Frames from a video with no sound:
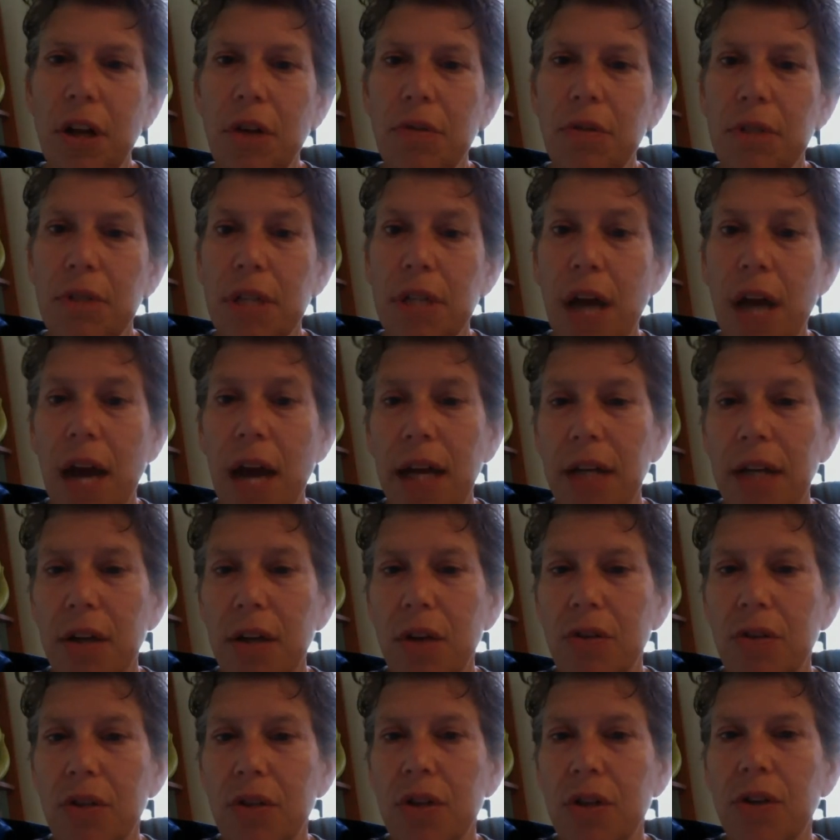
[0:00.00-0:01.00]

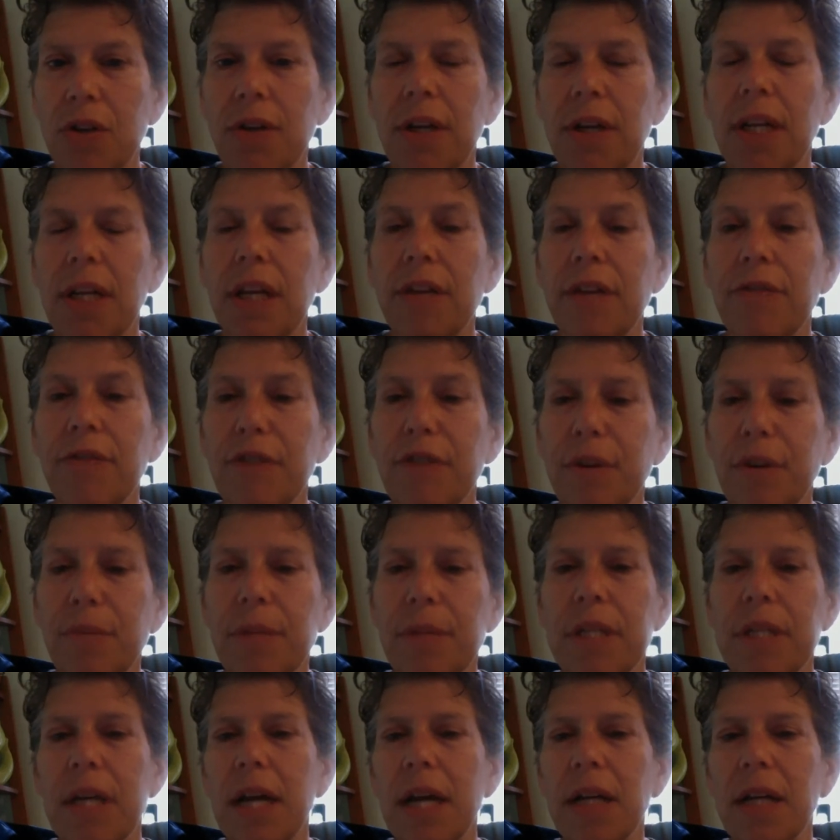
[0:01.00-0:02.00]
diagnose her and confirm the
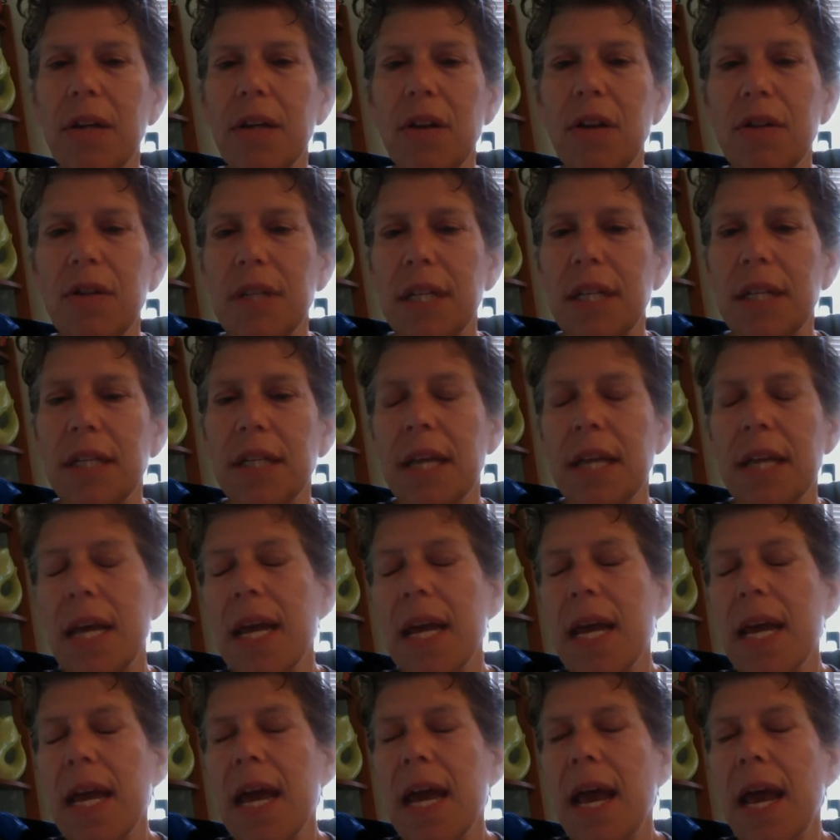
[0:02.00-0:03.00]
diagnosis.
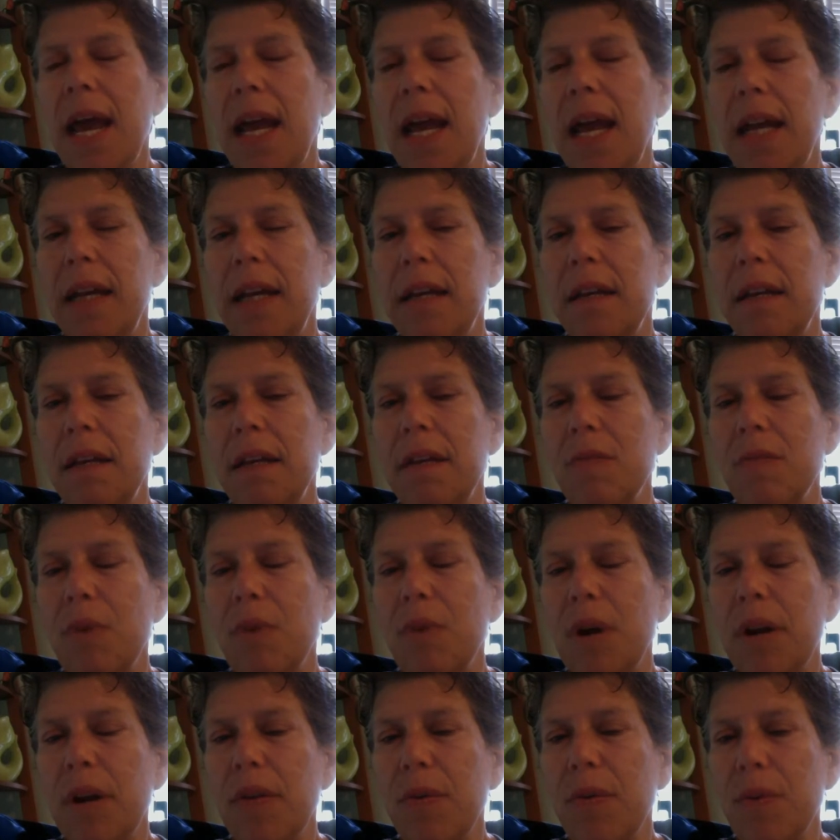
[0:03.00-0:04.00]
And
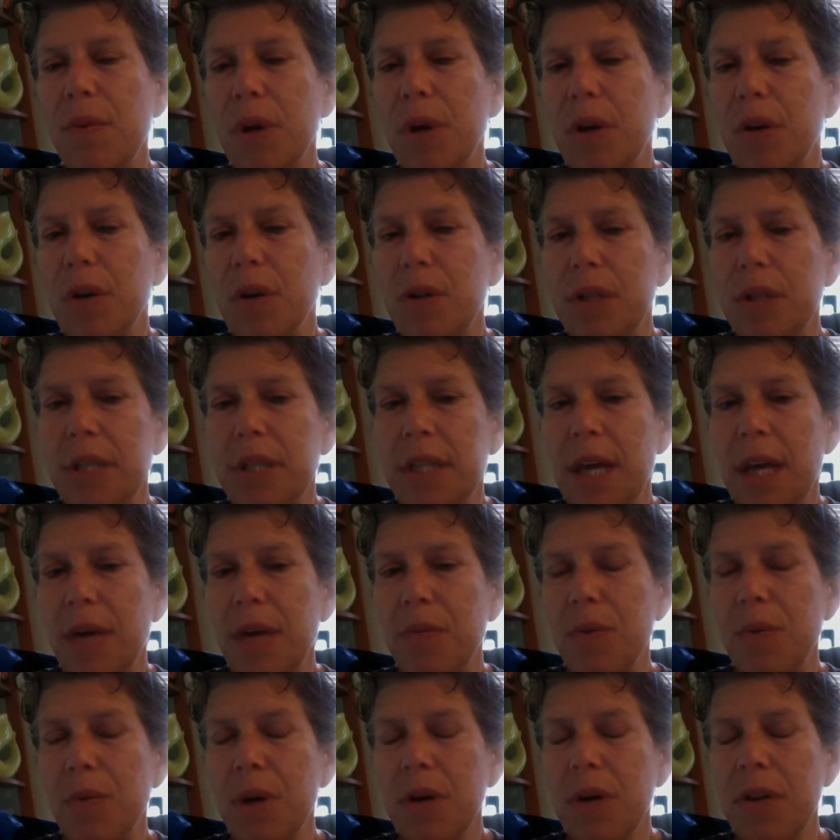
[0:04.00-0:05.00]
one of the workers
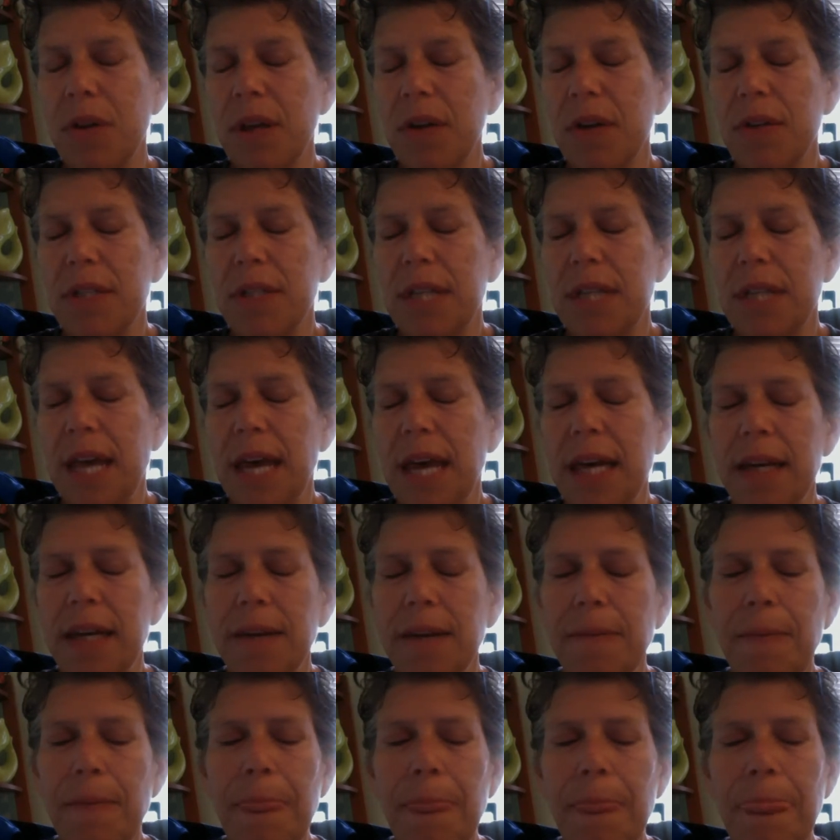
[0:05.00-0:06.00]
that worked there said,
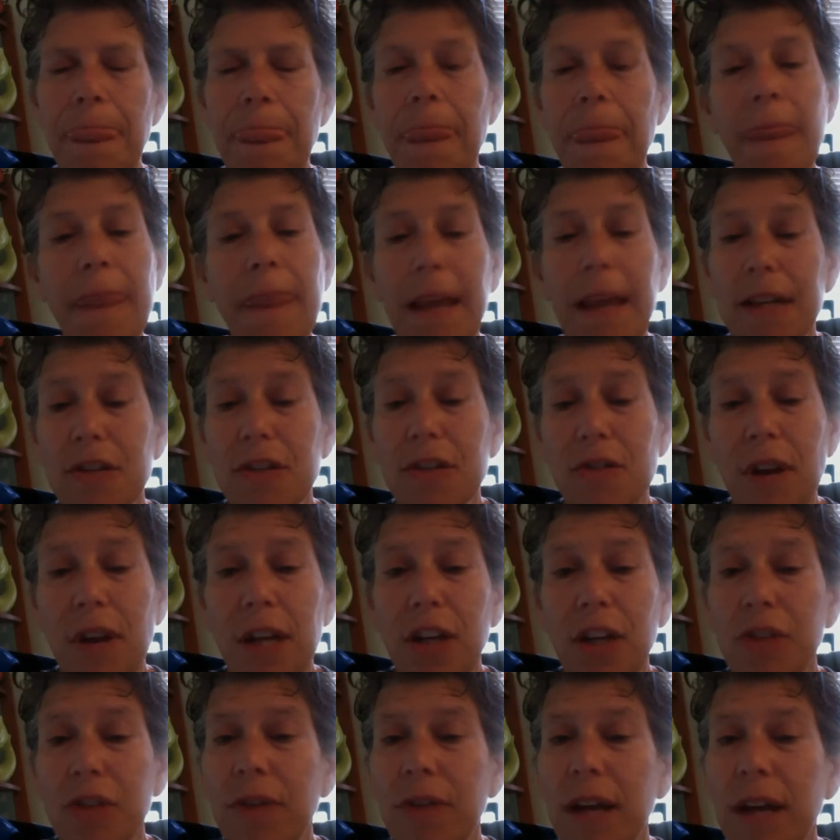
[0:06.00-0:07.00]
that's great,
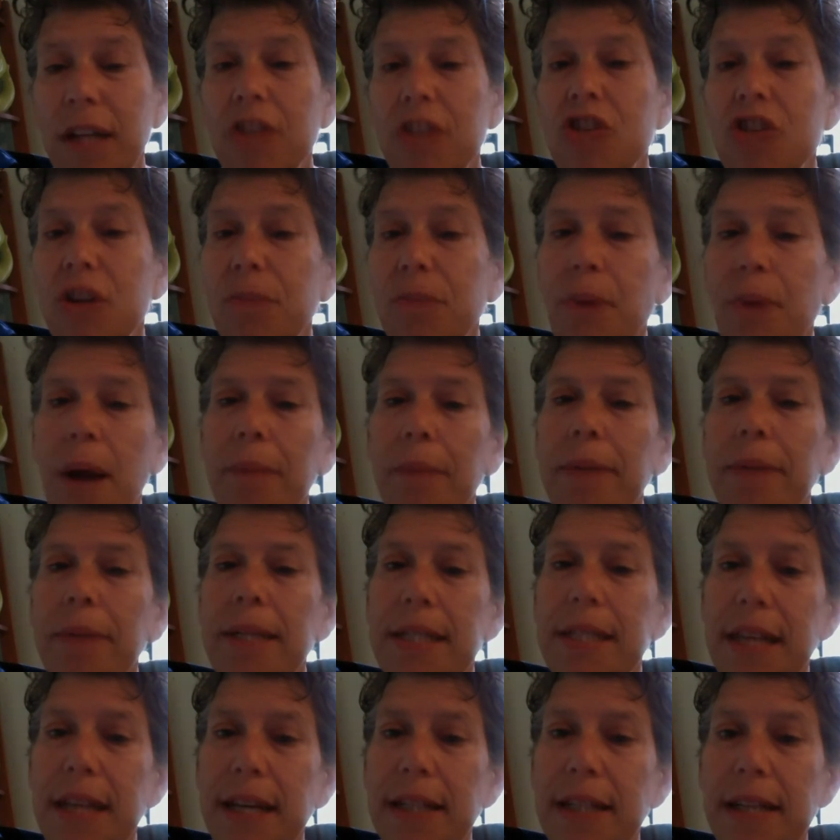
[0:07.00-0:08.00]
you're right, she probably
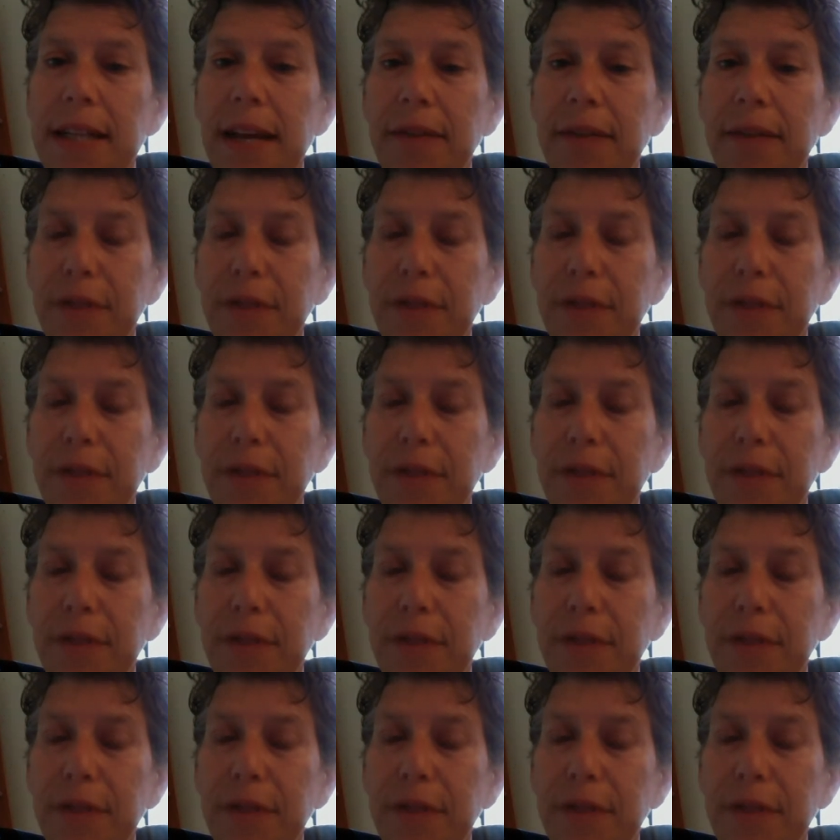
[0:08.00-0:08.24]
does have